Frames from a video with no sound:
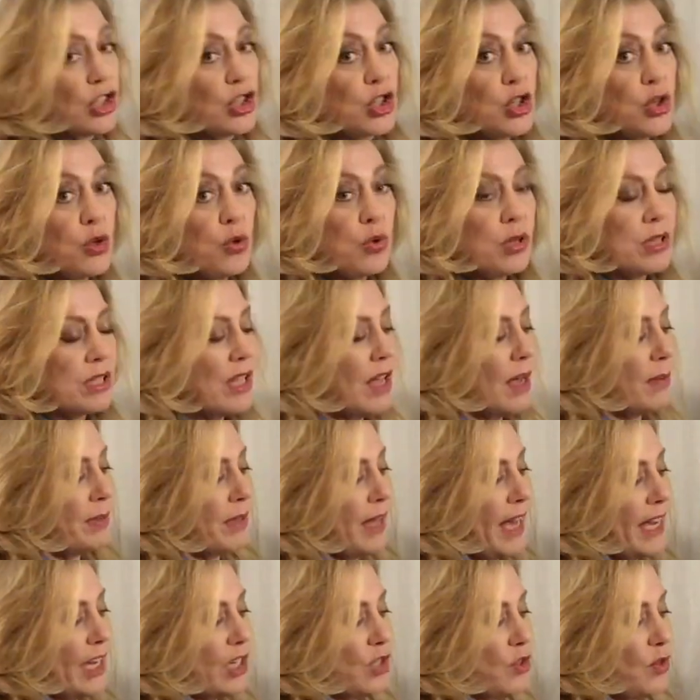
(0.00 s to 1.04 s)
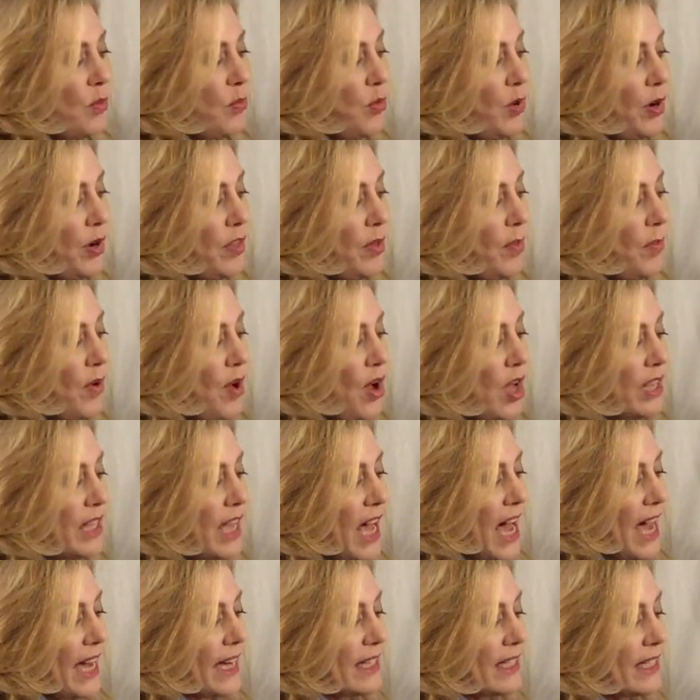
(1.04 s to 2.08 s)
2 club lengths from where the ball
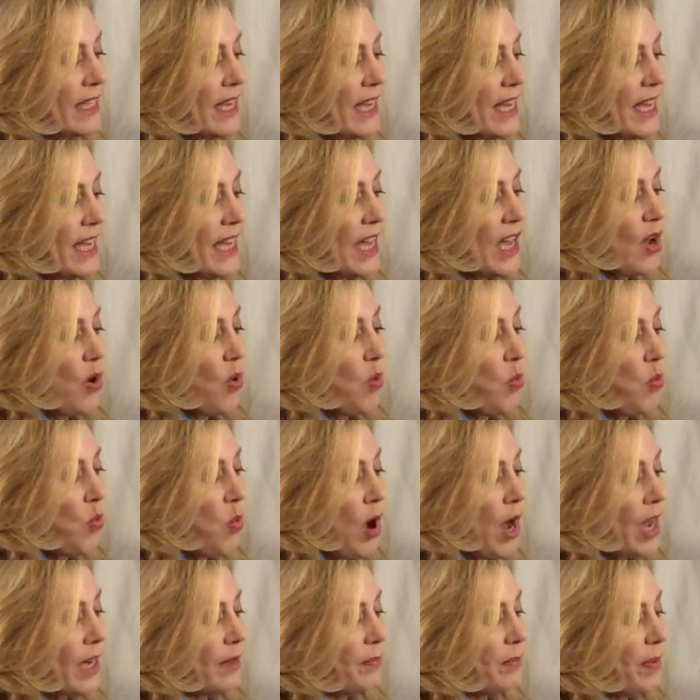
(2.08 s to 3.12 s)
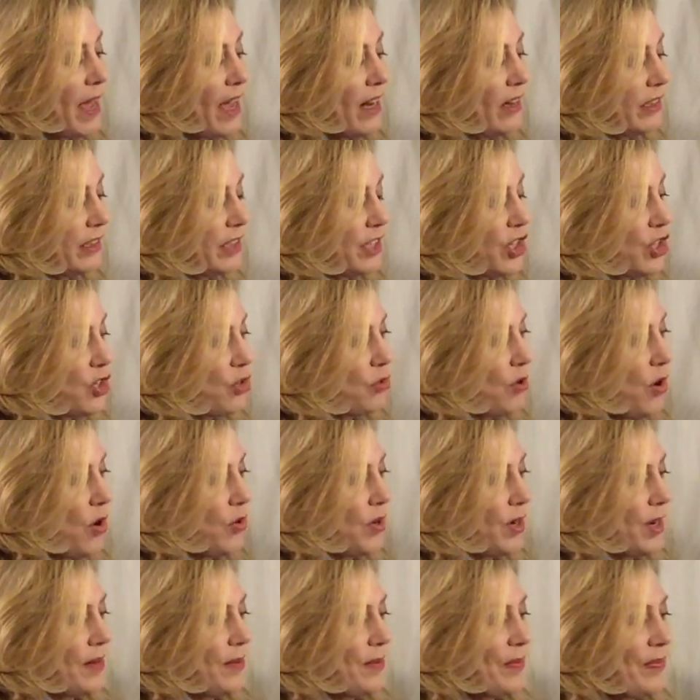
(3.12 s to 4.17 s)
lies, 1 penalty
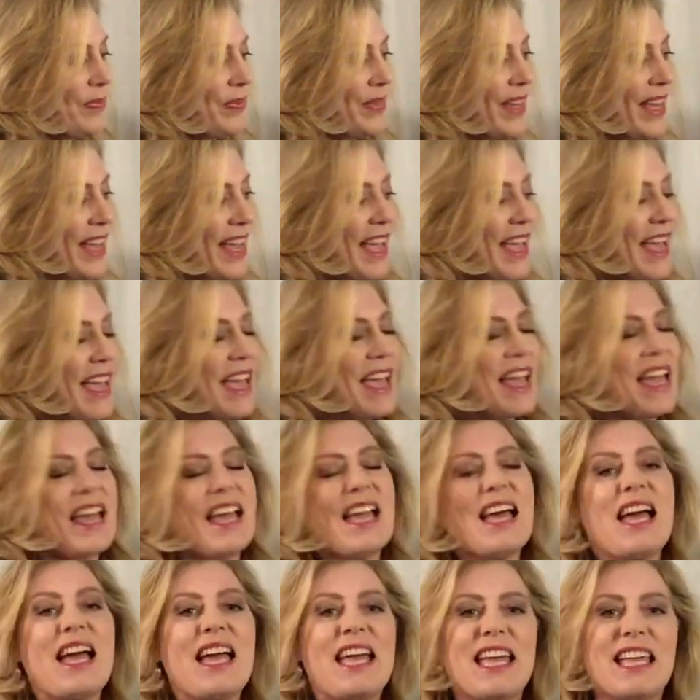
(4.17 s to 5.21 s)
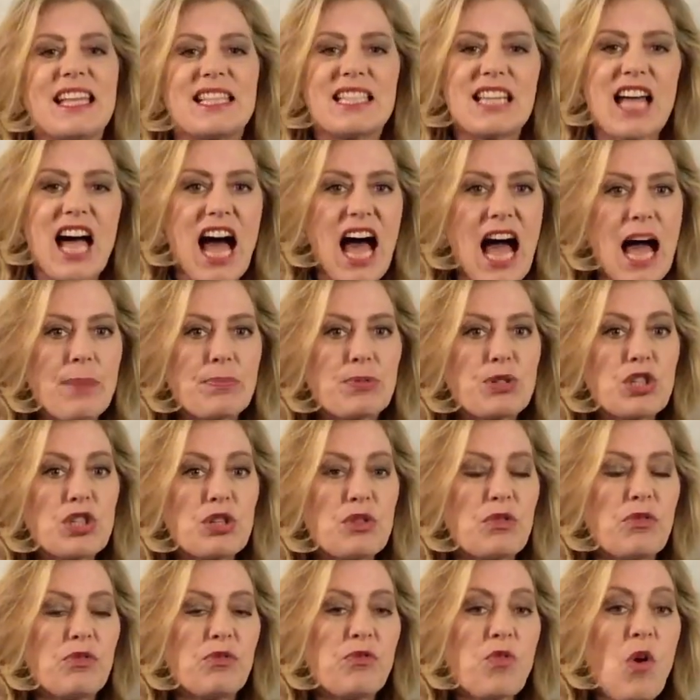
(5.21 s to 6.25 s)
stroke. It's option
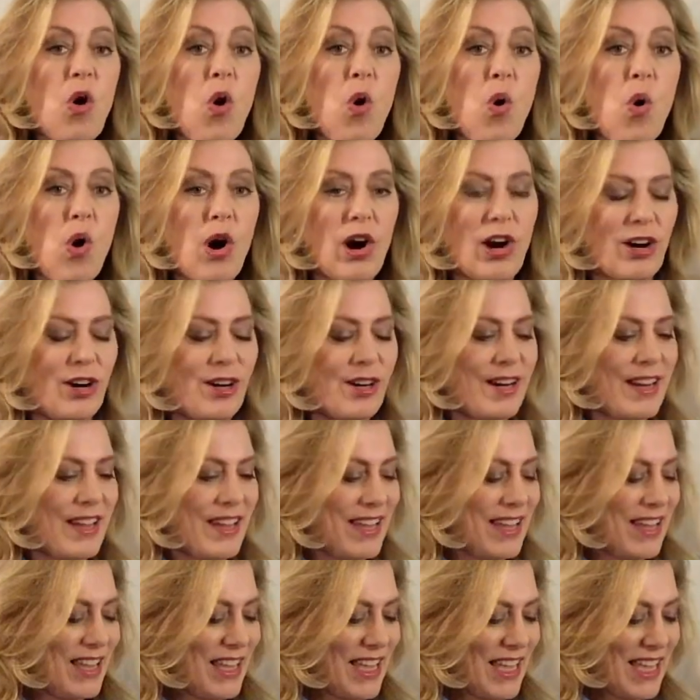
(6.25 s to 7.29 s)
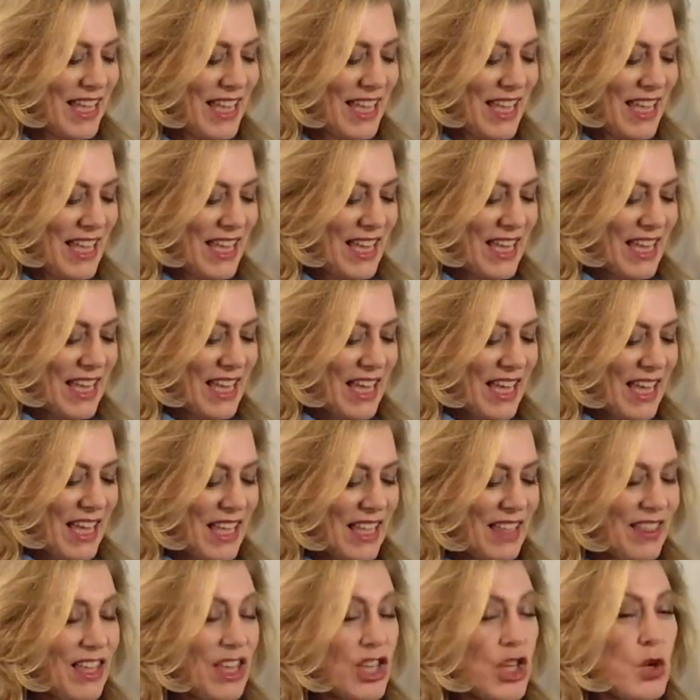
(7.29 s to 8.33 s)
4
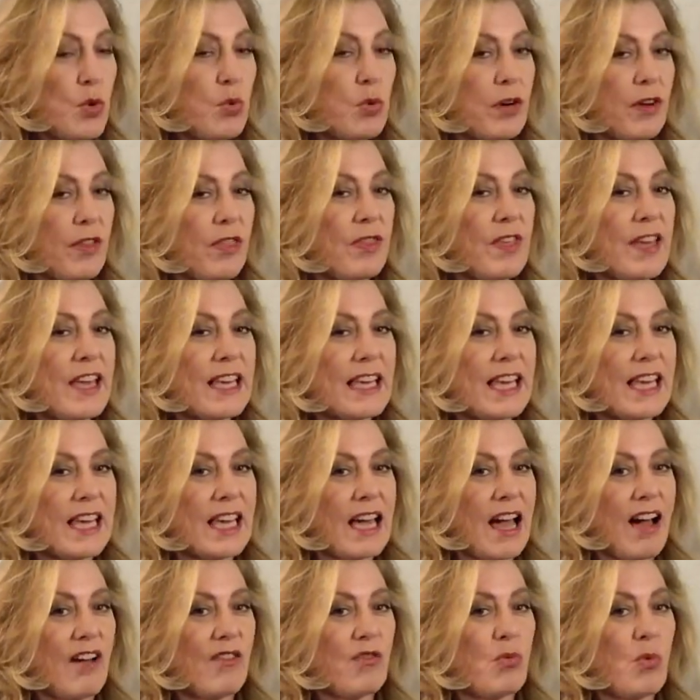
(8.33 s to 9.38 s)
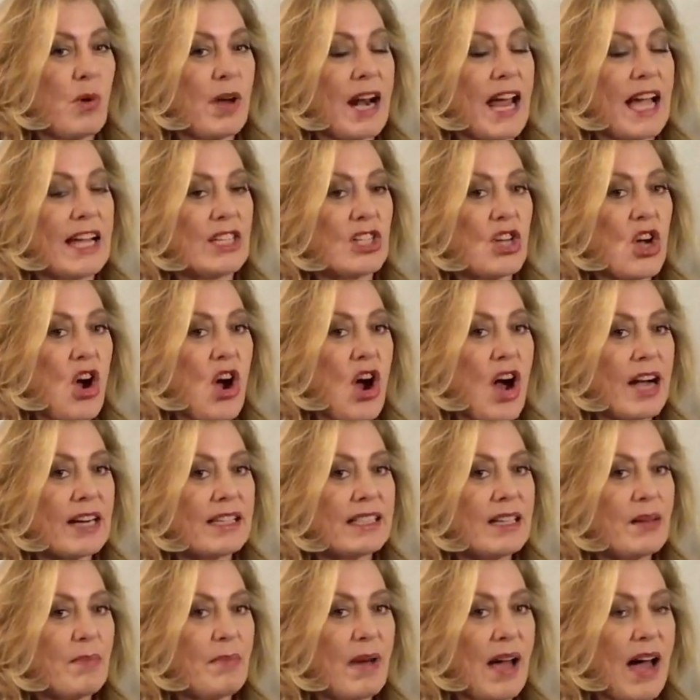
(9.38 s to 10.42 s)
that you were thinking of when I
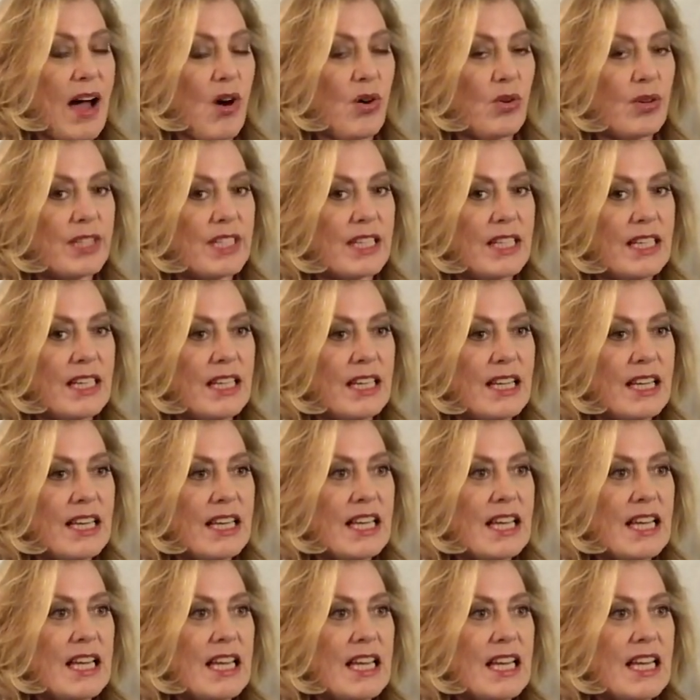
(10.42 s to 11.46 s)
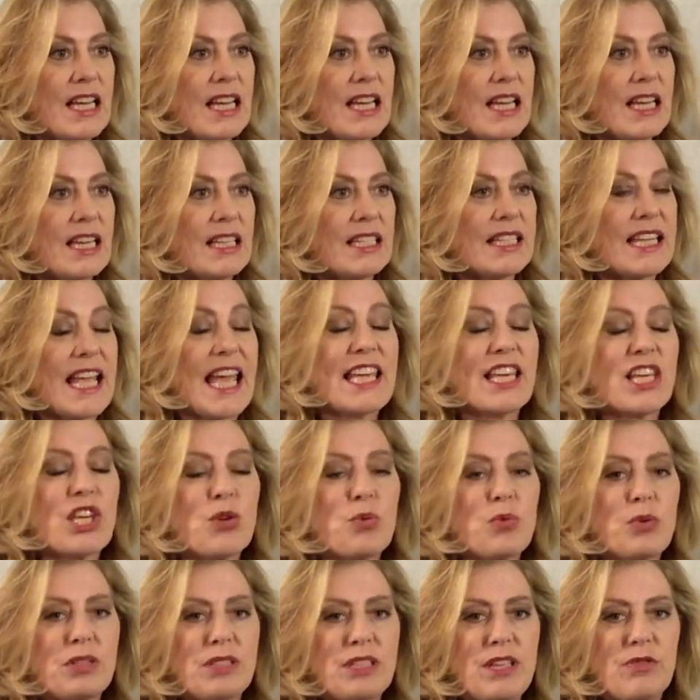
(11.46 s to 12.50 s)
talked about taking
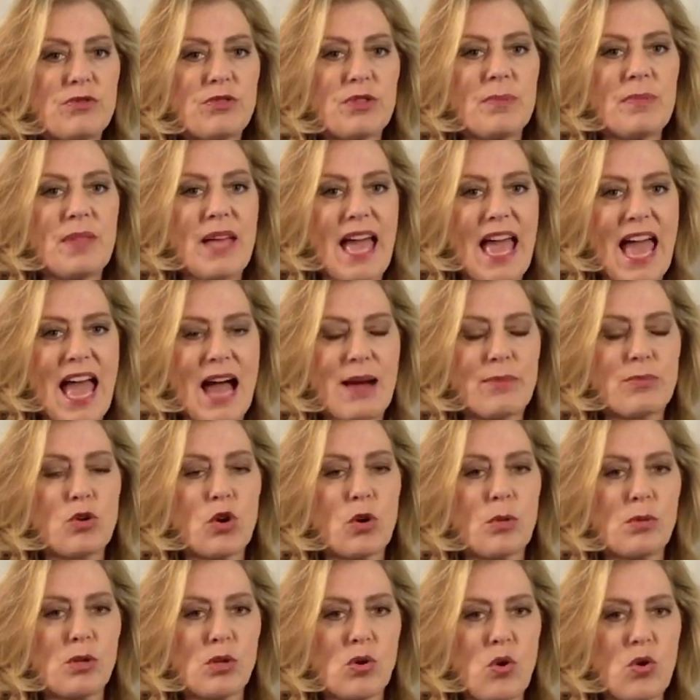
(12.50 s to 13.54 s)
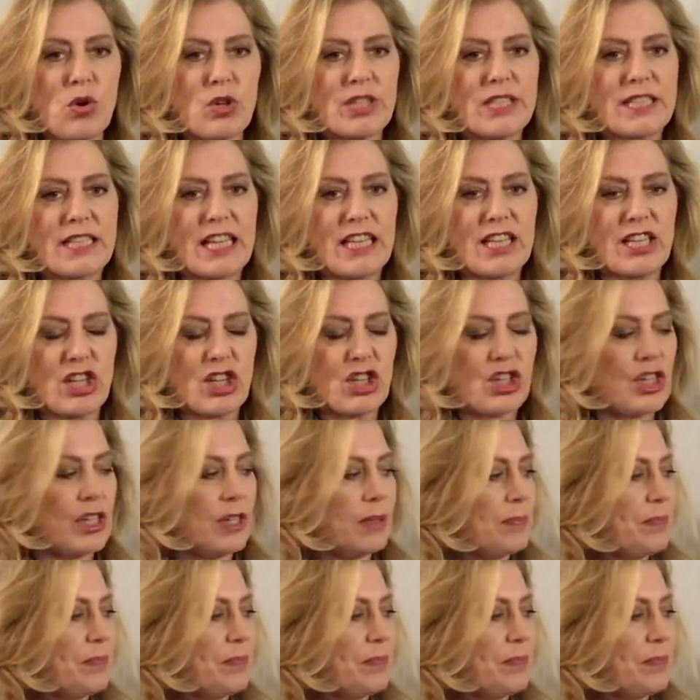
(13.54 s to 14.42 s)
relief from the abnormal course condition,